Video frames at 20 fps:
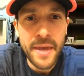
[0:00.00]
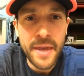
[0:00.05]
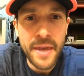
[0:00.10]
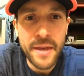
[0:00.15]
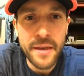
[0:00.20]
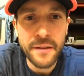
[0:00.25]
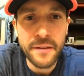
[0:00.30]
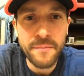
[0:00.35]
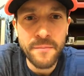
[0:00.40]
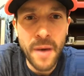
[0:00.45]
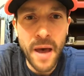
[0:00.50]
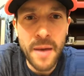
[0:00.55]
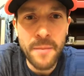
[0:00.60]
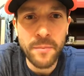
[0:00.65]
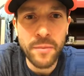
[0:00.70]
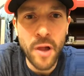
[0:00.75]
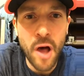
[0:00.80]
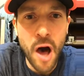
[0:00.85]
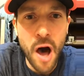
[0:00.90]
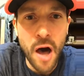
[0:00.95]
is my
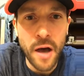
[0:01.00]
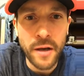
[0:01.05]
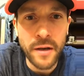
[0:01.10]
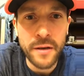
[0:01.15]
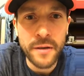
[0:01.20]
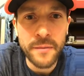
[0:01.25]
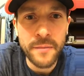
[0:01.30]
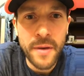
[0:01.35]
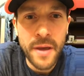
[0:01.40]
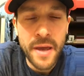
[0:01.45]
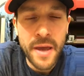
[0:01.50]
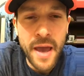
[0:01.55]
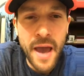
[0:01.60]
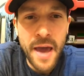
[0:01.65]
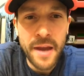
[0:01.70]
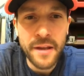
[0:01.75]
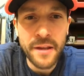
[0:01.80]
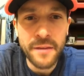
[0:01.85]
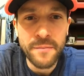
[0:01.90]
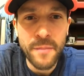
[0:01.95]
blog
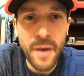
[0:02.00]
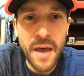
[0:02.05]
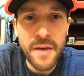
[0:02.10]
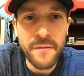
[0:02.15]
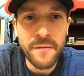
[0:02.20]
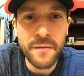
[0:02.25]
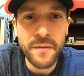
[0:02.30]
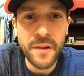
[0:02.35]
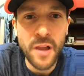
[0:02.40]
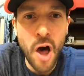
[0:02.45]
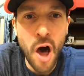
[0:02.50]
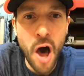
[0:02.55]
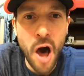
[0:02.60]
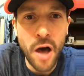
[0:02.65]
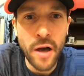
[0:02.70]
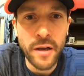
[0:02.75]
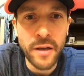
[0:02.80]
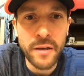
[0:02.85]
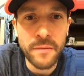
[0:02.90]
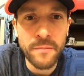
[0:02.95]
and it's my
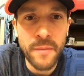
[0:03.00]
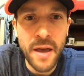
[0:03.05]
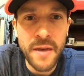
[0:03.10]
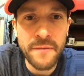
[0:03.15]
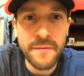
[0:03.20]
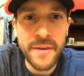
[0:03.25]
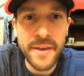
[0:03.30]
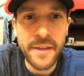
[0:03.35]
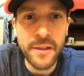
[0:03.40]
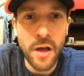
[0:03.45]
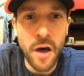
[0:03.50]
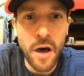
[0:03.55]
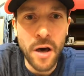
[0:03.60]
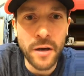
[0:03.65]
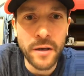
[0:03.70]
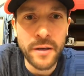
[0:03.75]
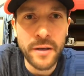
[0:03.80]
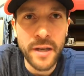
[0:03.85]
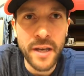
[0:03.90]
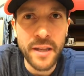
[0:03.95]
vlog, my
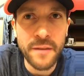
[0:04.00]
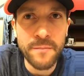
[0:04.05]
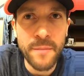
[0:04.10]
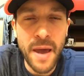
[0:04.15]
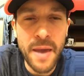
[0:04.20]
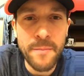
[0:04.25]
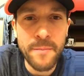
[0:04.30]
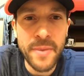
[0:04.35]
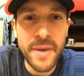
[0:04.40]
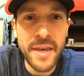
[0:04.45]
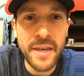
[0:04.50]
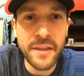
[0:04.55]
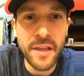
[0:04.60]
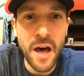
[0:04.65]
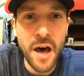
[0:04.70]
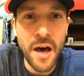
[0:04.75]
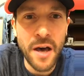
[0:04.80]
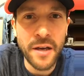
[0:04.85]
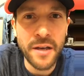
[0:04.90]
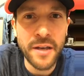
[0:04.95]
vlog. It's my
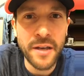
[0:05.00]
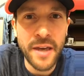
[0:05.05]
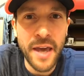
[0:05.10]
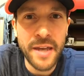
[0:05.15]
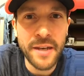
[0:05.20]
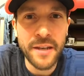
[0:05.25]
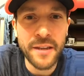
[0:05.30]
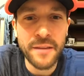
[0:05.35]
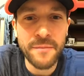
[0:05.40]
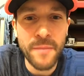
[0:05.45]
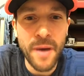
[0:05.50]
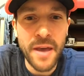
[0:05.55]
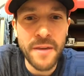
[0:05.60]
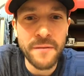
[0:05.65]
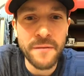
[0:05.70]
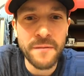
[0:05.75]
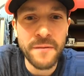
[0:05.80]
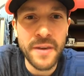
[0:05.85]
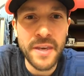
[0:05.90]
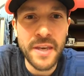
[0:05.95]
vlog and it's my
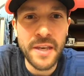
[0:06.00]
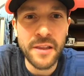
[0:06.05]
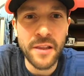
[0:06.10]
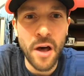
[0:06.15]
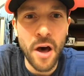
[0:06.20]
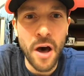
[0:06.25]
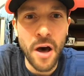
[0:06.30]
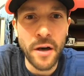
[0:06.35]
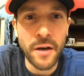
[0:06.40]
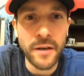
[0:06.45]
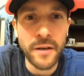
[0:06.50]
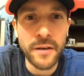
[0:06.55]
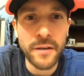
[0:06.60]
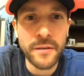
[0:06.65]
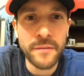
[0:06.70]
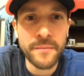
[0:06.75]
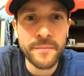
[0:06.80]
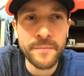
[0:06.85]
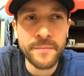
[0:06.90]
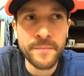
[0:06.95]
vlog.
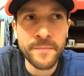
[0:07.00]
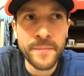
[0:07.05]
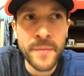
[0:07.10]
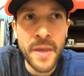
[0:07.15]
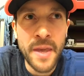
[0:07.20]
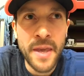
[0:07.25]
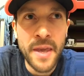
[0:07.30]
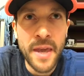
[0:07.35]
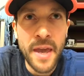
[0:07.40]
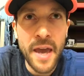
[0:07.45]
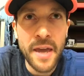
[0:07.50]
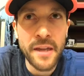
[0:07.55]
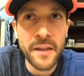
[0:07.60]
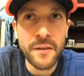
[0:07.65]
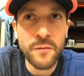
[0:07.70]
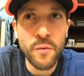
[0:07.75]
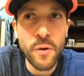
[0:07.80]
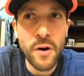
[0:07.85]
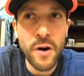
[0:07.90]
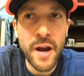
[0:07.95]
And
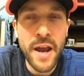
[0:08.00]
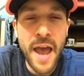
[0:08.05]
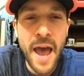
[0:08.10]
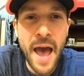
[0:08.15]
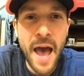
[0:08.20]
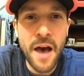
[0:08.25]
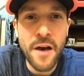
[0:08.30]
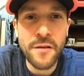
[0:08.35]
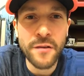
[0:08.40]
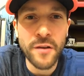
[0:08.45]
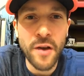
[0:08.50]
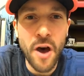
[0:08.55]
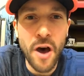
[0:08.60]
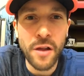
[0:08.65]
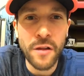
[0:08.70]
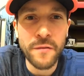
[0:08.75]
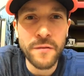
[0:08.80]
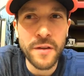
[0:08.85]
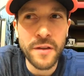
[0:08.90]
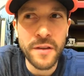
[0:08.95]
it's where I house
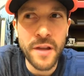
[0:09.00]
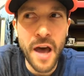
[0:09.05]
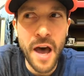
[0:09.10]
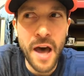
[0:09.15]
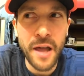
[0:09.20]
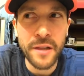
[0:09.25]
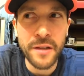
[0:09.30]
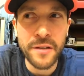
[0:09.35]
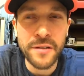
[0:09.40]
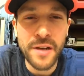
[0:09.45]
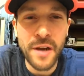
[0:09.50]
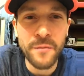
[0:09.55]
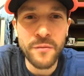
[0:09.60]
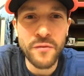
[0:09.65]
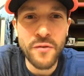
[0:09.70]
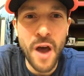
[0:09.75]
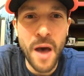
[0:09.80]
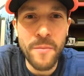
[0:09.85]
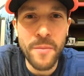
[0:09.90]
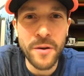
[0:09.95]
all of the knowledge. I'm
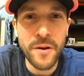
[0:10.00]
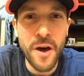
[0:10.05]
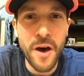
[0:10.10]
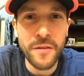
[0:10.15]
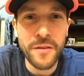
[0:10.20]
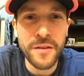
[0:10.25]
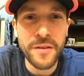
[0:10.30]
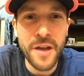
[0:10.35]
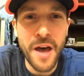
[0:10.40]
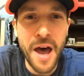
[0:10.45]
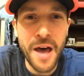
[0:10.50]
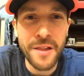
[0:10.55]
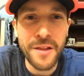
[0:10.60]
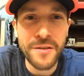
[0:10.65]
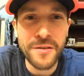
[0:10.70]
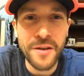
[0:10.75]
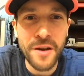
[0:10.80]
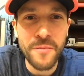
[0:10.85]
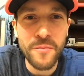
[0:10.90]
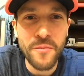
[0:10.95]
dropping all the
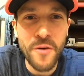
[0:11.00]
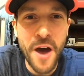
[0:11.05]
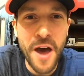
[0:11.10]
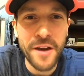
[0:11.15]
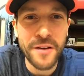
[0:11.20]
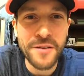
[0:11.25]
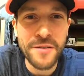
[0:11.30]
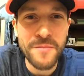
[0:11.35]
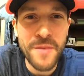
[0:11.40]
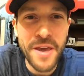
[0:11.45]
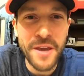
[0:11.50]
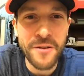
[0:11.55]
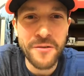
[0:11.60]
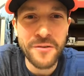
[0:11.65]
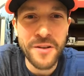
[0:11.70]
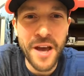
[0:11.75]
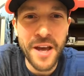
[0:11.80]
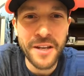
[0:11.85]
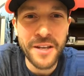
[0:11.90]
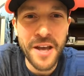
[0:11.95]
knowledge on
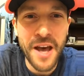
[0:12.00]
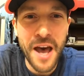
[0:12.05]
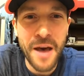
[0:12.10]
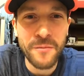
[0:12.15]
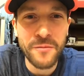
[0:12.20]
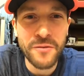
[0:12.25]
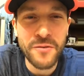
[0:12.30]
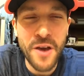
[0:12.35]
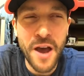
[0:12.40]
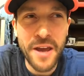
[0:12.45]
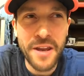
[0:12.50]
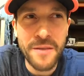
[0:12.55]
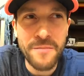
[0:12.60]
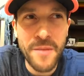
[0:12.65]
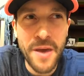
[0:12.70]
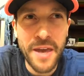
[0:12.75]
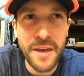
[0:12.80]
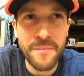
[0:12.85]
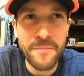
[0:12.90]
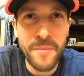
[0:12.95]
prodigymaker.com, trying to
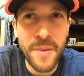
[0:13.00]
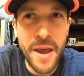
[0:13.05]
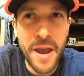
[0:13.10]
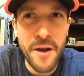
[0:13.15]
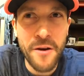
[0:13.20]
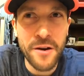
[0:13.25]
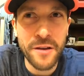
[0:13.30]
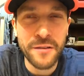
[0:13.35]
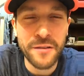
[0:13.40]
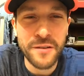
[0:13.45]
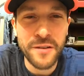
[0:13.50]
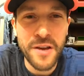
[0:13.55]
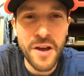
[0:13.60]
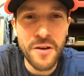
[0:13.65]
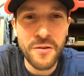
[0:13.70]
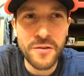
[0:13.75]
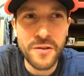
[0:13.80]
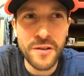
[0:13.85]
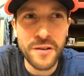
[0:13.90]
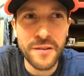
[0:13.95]
make parents,
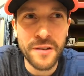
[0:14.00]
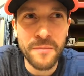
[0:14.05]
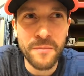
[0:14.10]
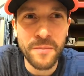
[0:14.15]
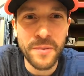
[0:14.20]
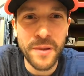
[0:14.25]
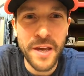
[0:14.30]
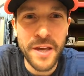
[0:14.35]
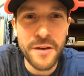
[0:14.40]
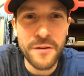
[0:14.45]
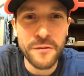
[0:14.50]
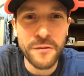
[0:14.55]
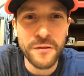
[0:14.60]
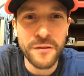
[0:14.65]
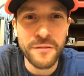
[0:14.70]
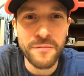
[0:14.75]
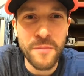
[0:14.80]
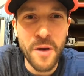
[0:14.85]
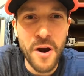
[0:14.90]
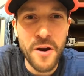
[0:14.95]
coaches, and players
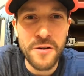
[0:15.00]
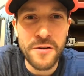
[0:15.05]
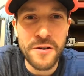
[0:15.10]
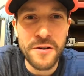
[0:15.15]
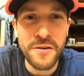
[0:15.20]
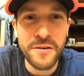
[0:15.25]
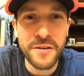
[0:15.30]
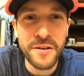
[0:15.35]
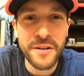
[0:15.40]
smarter